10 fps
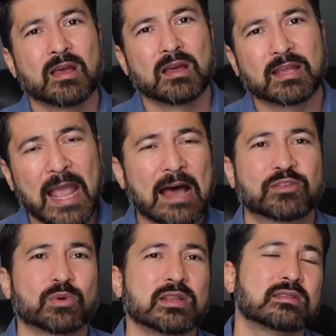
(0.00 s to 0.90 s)

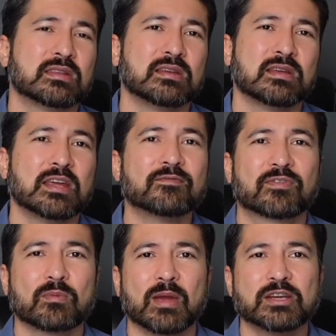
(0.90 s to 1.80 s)
Gathering the
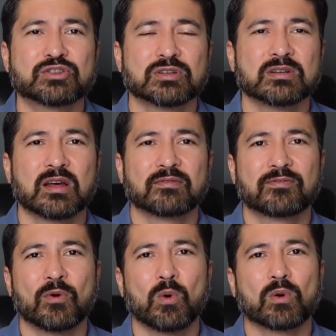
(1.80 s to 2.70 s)
information
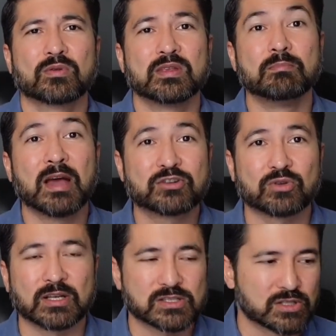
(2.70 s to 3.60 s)
for the
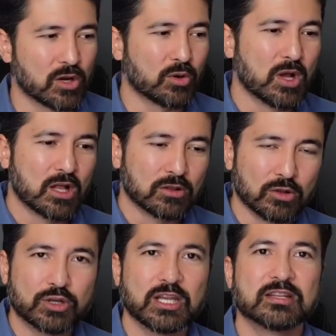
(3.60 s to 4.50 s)
metrics. So
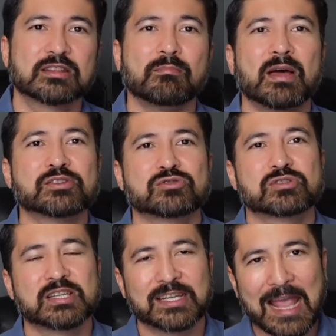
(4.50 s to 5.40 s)
looking at the measures
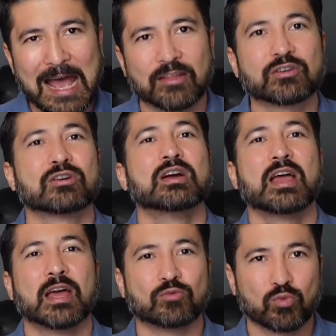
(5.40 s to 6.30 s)
to gather
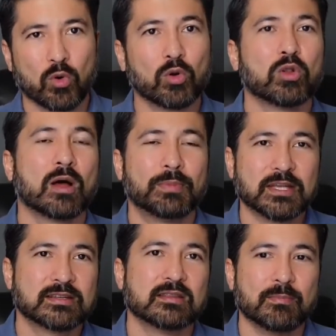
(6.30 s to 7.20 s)
and roll up
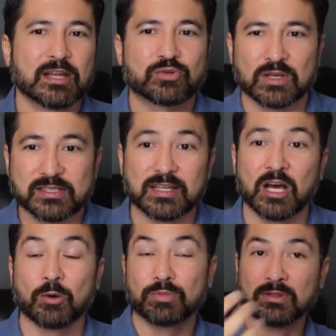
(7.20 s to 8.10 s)
into the metrics to
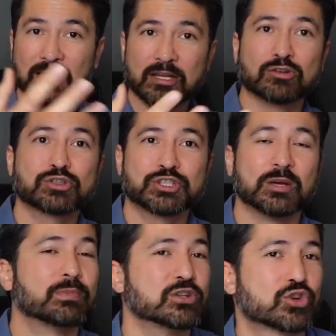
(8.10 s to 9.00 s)
help
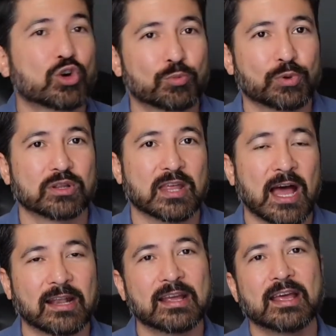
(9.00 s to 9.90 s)
leadership interpret
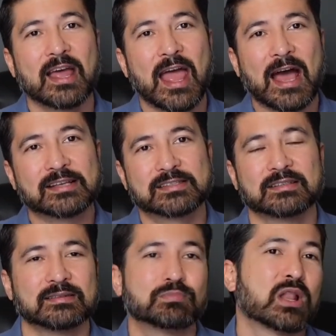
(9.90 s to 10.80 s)
that as it
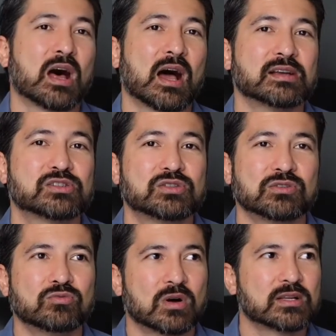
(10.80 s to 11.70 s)
applies
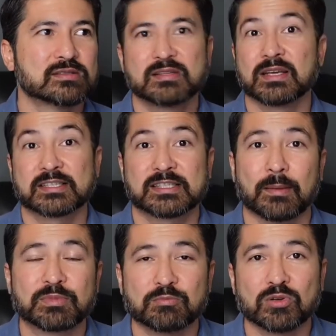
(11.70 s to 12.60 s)
to what is the
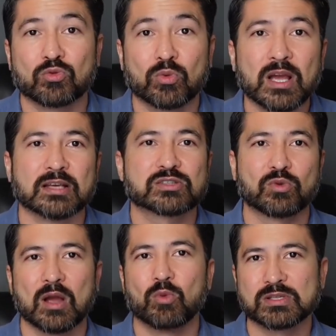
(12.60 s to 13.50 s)
acceptable risk,
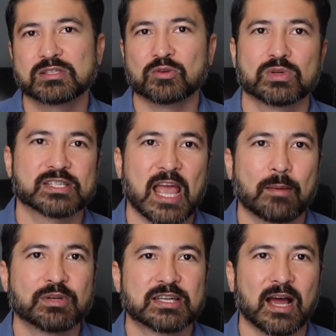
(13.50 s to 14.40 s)
right? What is the risk
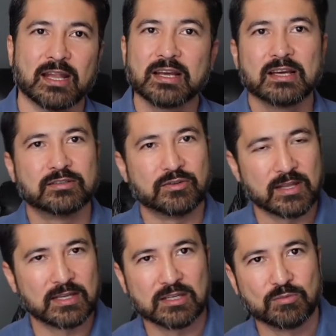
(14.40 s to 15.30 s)
appetite? Do they
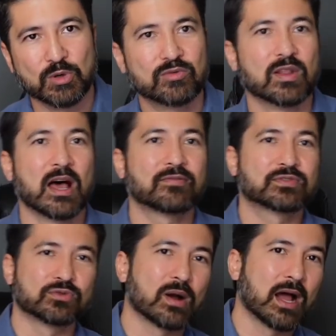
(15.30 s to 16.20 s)
need to move left
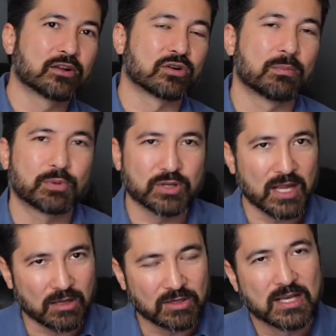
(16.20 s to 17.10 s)
or right or up or
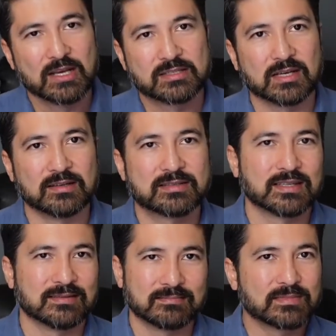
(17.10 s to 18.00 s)
down to
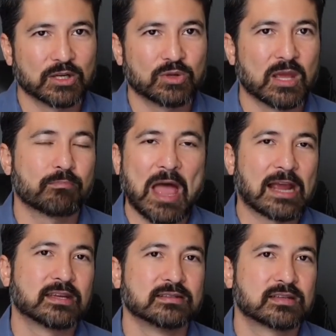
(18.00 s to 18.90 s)
get
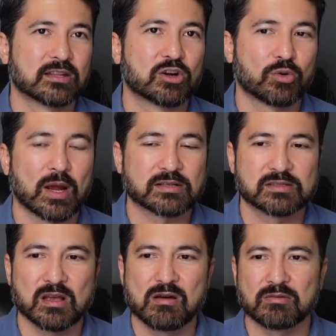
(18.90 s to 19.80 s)
back into the correct
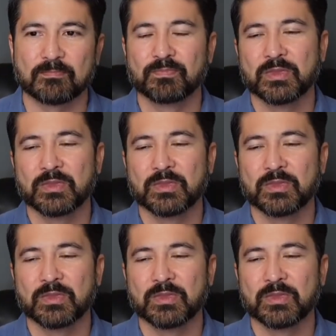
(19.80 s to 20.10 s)
zone?